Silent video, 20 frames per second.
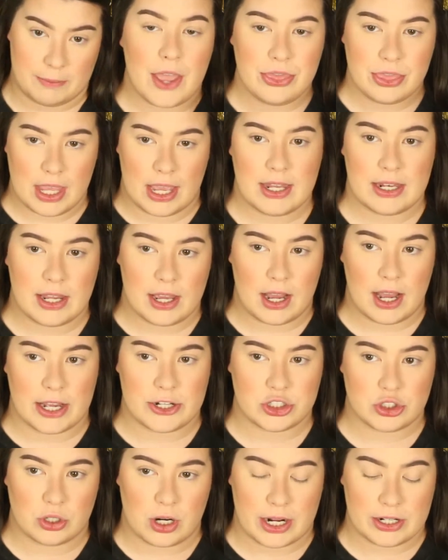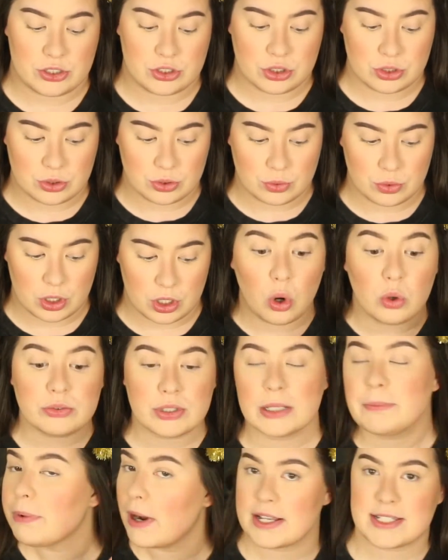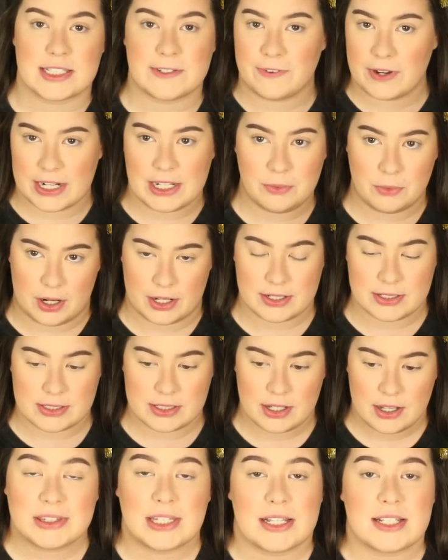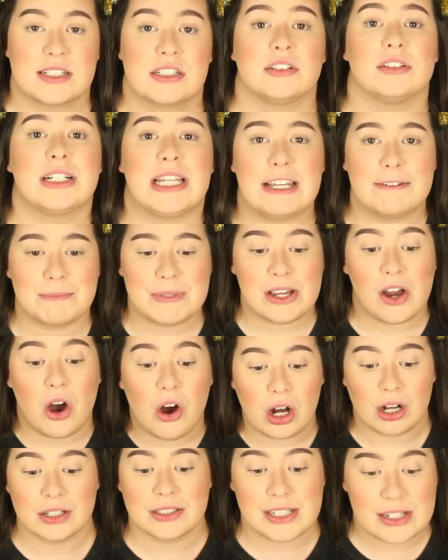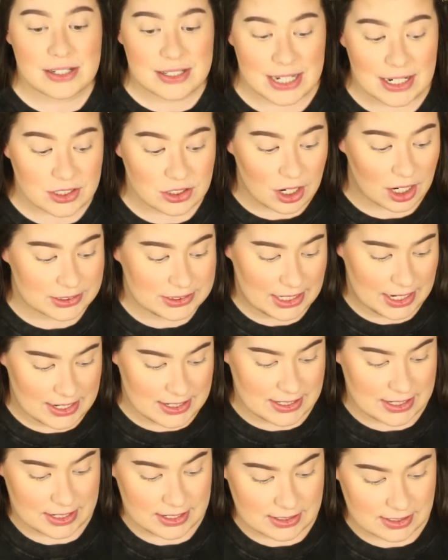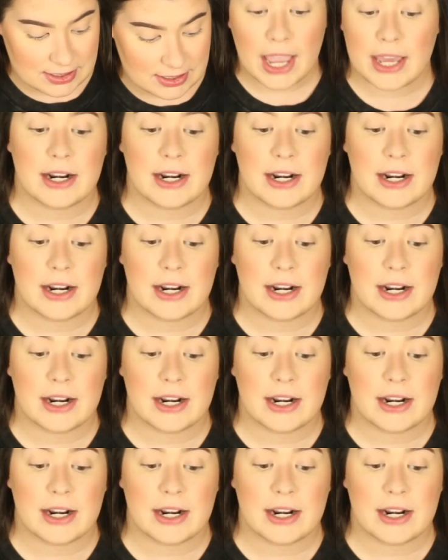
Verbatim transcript: And then I try to only press the funny ones, but they still give me all the TikTok dances.